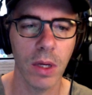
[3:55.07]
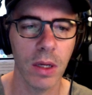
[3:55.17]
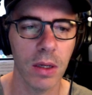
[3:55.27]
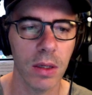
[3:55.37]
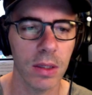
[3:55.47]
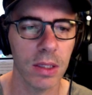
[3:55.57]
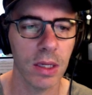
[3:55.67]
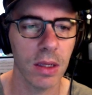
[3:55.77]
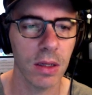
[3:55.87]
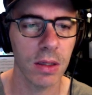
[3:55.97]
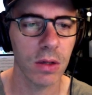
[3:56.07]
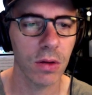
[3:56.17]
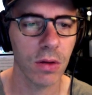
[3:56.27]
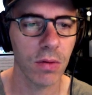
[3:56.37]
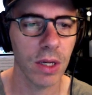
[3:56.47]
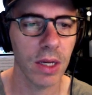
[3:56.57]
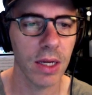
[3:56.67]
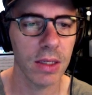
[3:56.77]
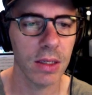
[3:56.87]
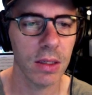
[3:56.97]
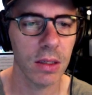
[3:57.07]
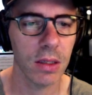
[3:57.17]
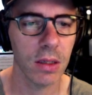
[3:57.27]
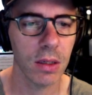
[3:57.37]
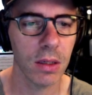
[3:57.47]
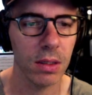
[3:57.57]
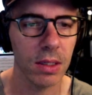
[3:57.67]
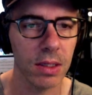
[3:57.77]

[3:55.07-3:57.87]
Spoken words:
can see that it's got 3 cases. It doesn't